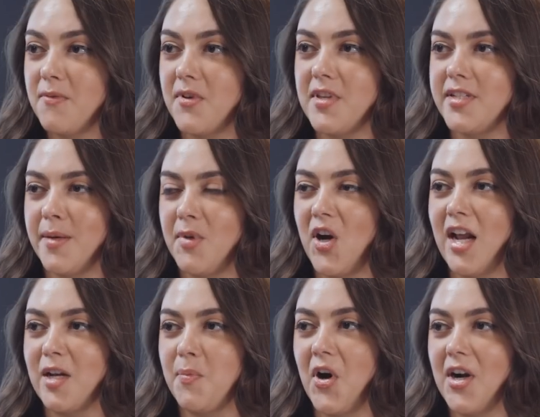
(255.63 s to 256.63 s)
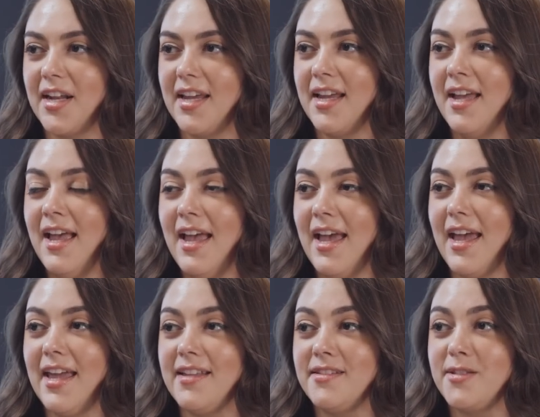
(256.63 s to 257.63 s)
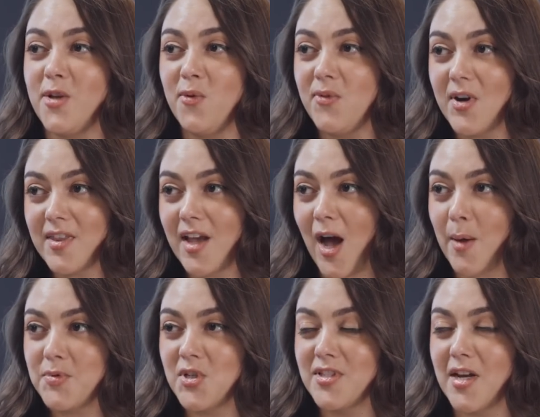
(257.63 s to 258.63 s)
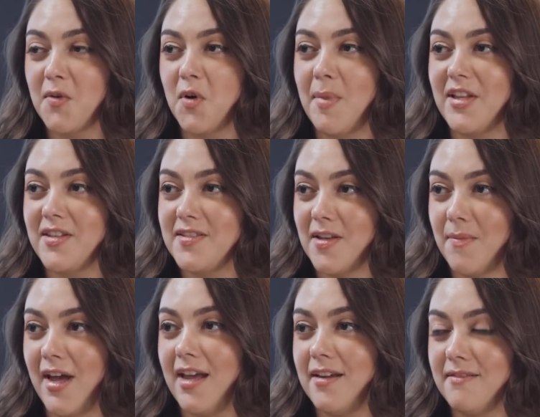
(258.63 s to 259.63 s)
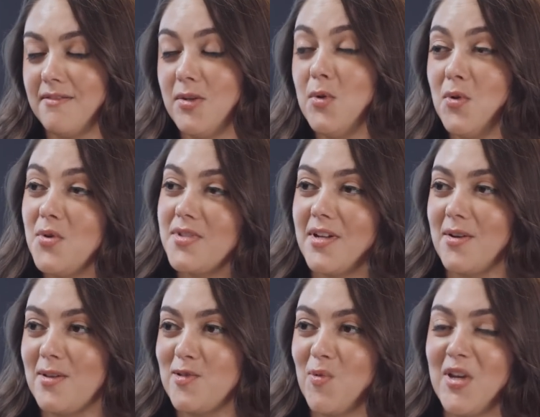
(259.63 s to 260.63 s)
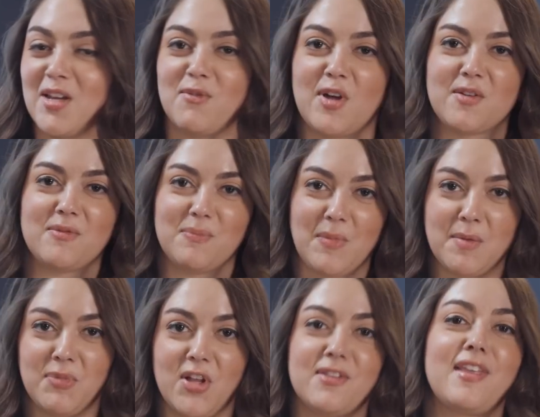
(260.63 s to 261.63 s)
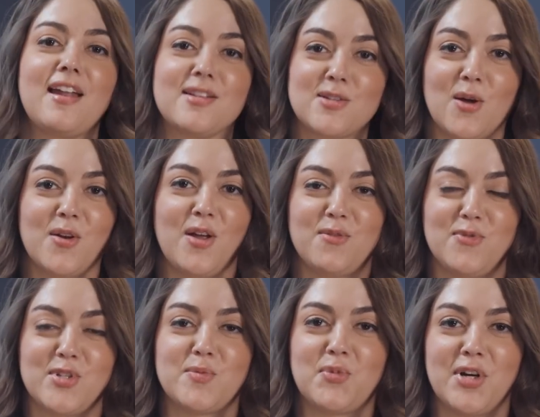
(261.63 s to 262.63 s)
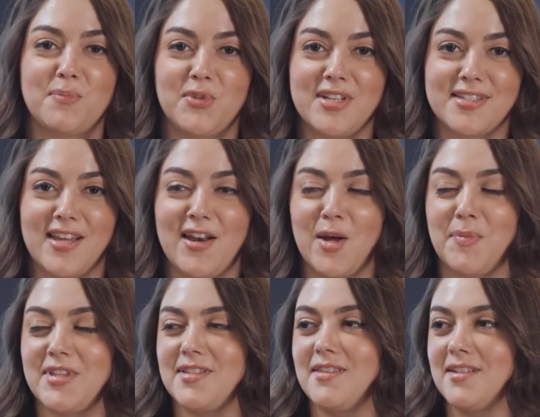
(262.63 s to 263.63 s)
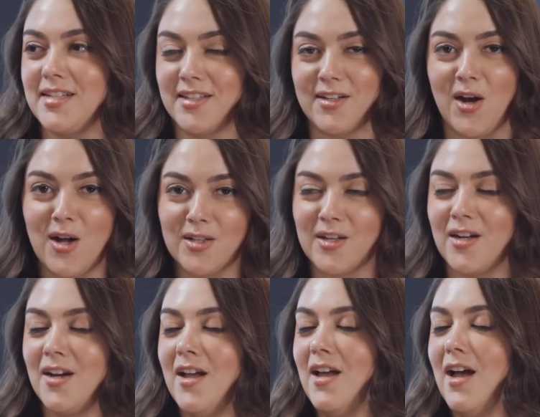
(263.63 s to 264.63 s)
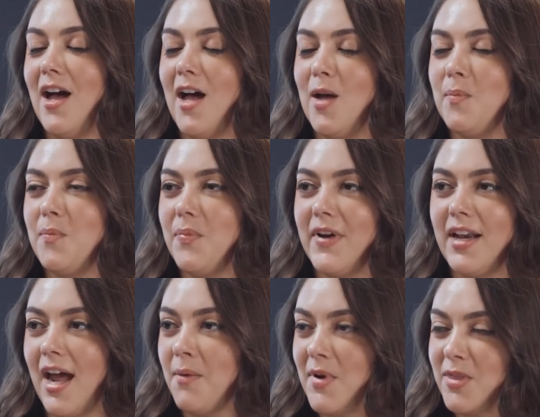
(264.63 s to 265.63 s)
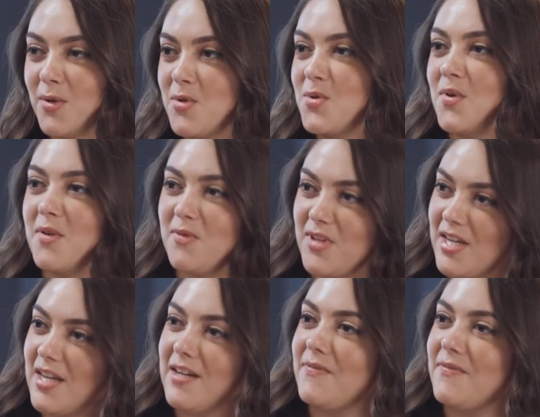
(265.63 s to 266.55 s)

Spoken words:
for the Democratic Party. And so far the options, I wrote about this in my new newsletter this week, if I may plug that. It's called Unfit to Print. Please sign up at the Daily Caller. But I went through sort of the